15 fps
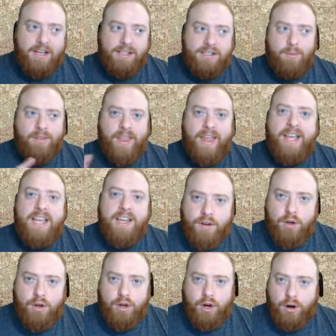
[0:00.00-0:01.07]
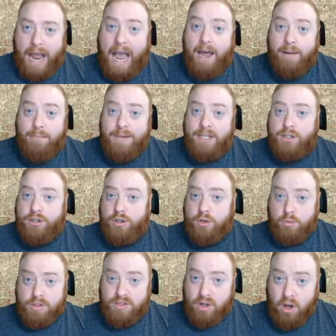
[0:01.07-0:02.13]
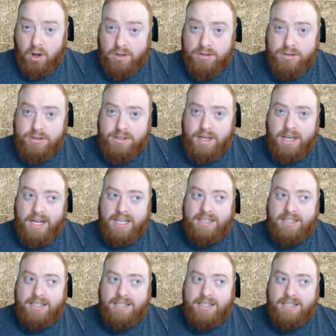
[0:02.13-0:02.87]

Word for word: So when they give you your admixture results,